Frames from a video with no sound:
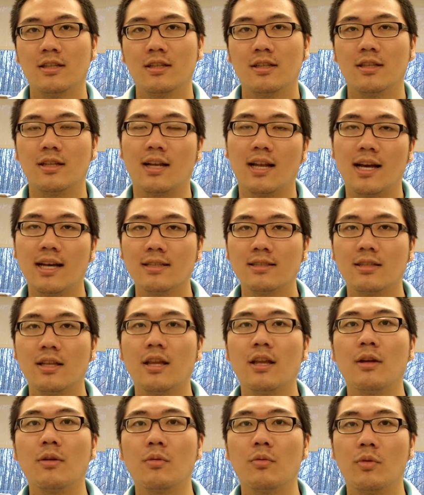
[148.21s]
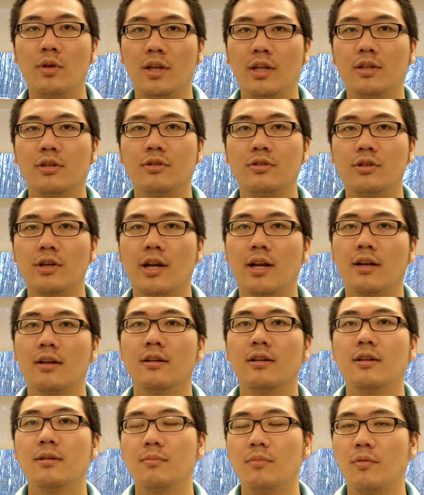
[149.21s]
The last thing we need to check
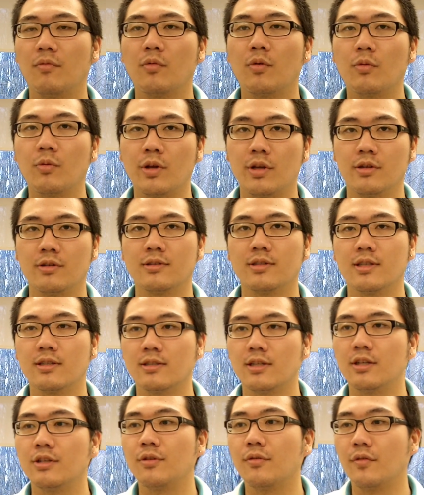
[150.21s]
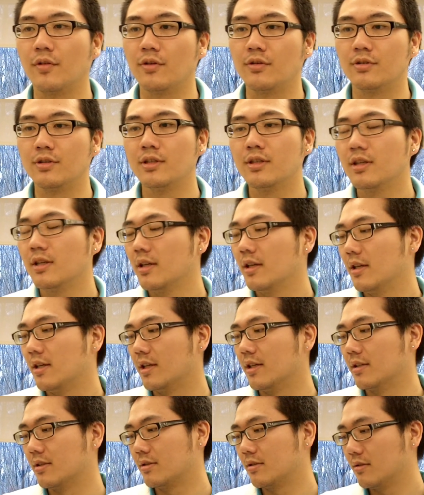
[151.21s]
before we use the centrifuge
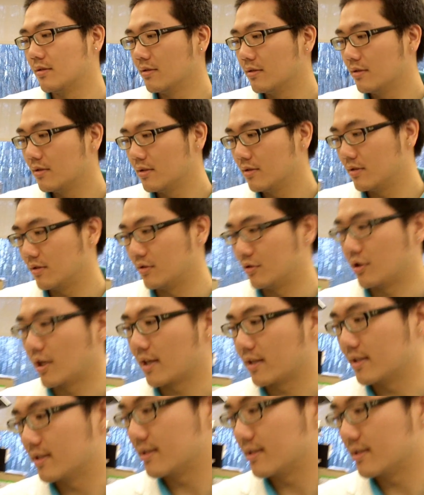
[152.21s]
is to check the